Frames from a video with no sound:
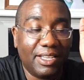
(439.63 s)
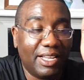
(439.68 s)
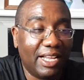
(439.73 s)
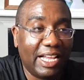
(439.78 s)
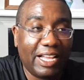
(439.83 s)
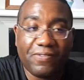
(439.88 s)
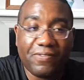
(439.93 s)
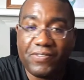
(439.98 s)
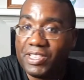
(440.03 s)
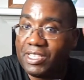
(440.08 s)

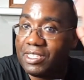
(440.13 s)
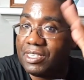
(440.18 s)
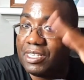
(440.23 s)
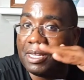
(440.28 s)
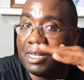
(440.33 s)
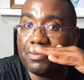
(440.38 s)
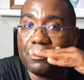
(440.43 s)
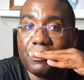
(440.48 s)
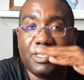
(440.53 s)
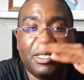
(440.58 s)
I fill it
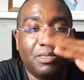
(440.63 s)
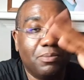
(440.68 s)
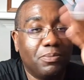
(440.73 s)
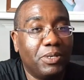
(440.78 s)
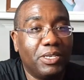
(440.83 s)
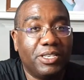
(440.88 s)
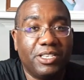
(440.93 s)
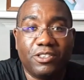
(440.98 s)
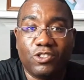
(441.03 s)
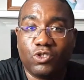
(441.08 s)
up, put
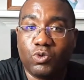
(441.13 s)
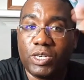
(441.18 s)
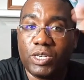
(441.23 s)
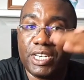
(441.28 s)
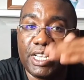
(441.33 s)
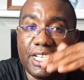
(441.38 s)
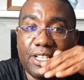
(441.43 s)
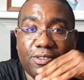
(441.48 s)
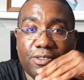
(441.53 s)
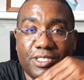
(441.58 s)
another
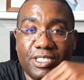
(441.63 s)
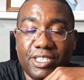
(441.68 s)
$20 in